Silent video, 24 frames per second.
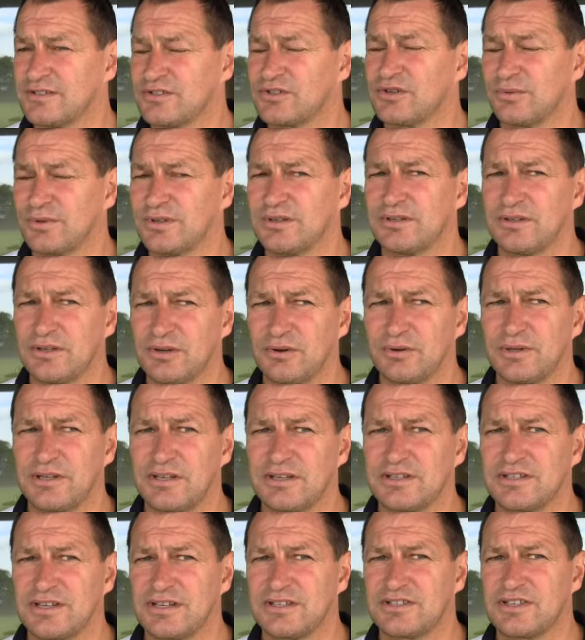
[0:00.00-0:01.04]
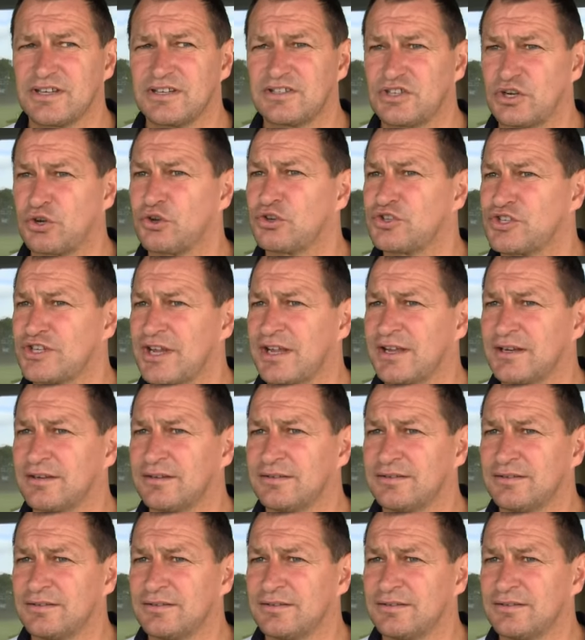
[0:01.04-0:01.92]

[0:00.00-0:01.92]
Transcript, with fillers: So you know it, it's it's a good sign.